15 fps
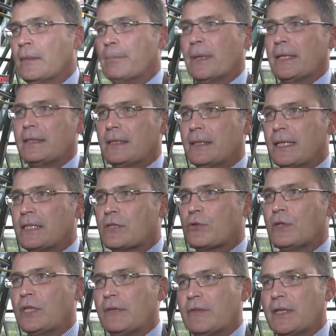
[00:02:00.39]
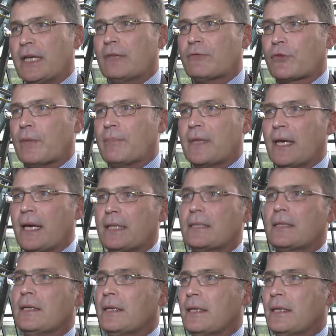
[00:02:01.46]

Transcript: but needs to deviate from that